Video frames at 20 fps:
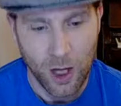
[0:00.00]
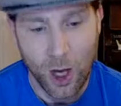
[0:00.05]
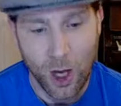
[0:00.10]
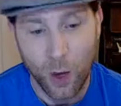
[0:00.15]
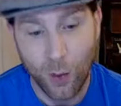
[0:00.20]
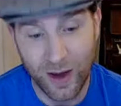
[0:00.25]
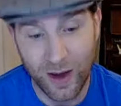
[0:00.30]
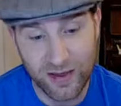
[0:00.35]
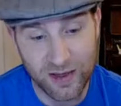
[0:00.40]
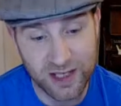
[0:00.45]

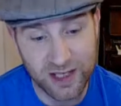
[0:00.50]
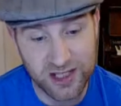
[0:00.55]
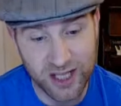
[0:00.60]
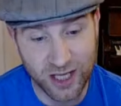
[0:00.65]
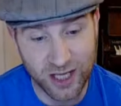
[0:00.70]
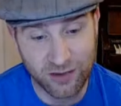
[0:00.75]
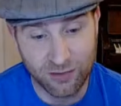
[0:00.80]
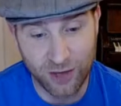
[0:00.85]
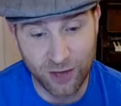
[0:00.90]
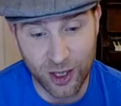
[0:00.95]
When the
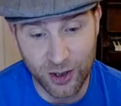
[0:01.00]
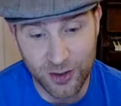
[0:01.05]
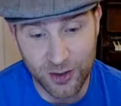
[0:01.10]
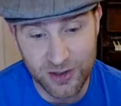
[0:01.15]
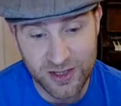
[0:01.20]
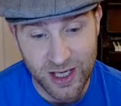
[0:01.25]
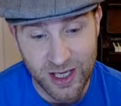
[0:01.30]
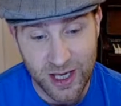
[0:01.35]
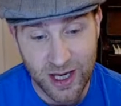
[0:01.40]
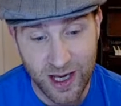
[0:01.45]
sun
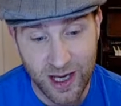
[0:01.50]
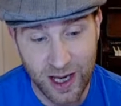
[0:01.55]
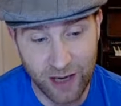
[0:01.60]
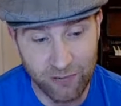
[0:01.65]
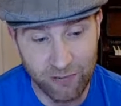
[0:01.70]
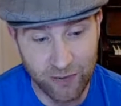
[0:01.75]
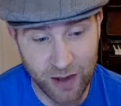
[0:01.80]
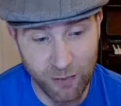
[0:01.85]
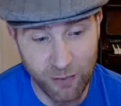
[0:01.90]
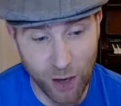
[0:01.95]
rose,
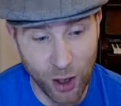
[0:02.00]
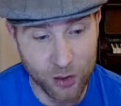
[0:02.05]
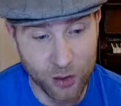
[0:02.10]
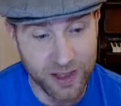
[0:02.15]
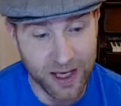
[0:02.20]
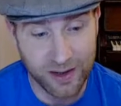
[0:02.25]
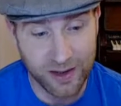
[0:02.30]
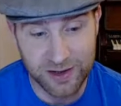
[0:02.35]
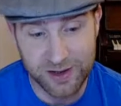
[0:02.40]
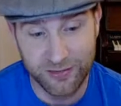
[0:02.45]
Henry rode
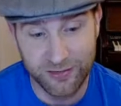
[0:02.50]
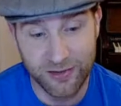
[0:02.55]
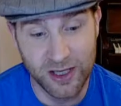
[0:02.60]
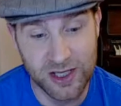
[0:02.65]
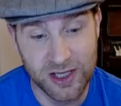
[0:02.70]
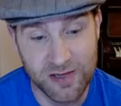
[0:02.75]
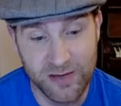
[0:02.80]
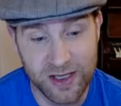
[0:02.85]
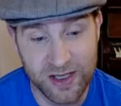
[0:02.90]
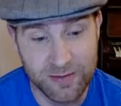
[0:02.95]
out in
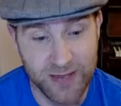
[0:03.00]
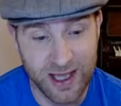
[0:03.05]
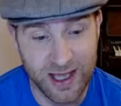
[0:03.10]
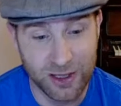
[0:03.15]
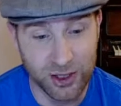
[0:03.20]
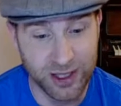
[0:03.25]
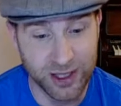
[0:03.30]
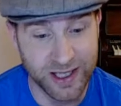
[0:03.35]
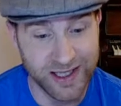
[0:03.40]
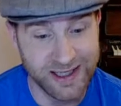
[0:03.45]
front of his men
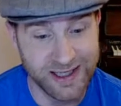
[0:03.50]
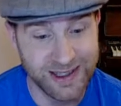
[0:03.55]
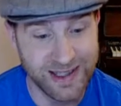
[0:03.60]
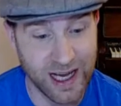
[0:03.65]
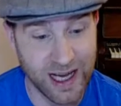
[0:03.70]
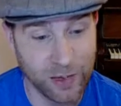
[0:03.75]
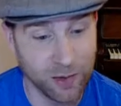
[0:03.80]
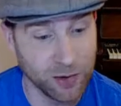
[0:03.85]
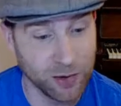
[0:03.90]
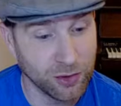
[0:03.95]
on his
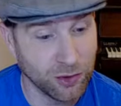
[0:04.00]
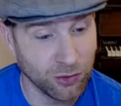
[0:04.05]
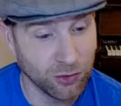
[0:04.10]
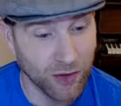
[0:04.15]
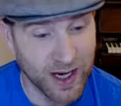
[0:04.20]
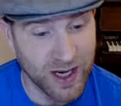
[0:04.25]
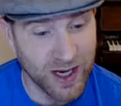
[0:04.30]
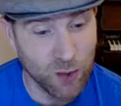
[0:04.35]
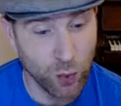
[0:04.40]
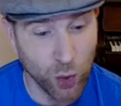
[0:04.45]
dapple
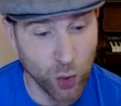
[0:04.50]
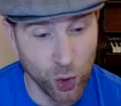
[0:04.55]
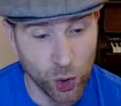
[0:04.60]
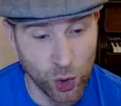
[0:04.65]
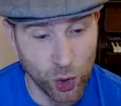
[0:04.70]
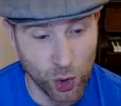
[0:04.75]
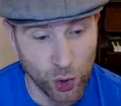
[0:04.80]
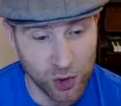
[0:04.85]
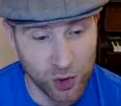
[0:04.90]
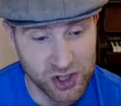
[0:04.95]
grey war
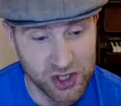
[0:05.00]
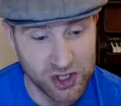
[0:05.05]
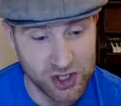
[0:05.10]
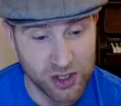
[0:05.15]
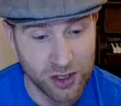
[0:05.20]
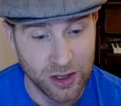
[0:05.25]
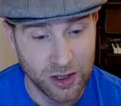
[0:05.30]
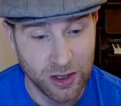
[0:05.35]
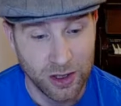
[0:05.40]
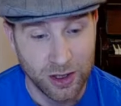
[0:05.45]
horse,
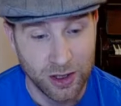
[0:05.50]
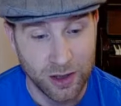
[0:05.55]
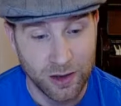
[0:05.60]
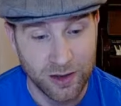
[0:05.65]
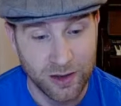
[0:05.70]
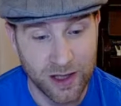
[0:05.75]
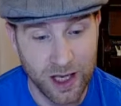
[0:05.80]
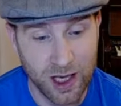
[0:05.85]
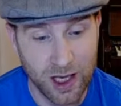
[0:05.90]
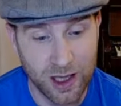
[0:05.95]

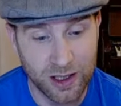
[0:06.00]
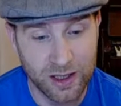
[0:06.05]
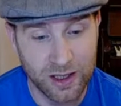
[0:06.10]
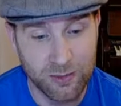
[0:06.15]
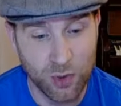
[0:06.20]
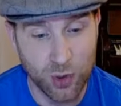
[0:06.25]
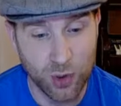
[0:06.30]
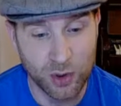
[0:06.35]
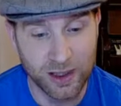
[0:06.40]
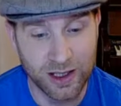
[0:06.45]
the early
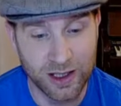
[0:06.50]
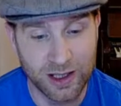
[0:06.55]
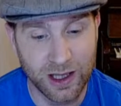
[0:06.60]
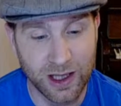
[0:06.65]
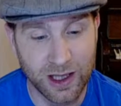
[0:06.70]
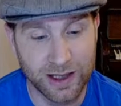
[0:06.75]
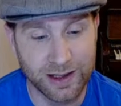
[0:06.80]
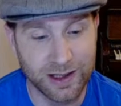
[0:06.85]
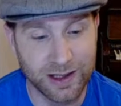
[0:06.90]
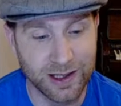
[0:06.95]
morning
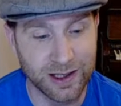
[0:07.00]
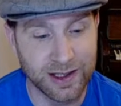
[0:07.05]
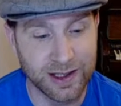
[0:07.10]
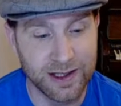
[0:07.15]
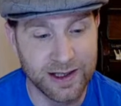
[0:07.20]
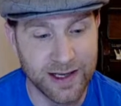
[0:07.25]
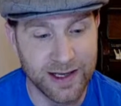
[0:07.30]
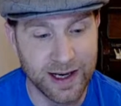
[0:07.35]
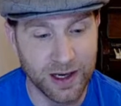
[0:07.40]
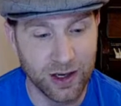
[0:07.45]
light
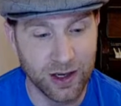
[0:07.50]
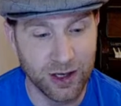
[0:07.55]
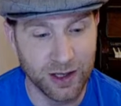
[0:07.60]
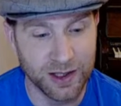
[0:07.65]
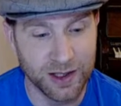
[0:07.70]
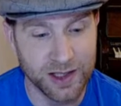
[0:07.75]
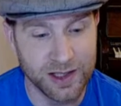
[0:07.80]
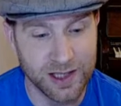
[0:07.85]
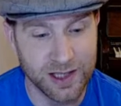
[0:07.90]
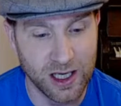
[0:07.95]
glinting on
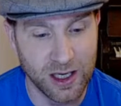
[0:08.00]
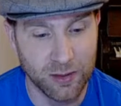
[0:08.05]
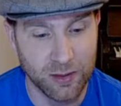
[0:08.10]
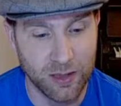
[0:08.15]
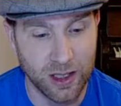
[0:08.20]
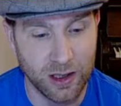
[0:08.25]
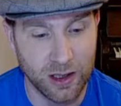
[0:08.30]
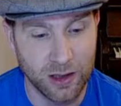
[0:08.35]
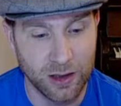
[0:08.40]
his armour.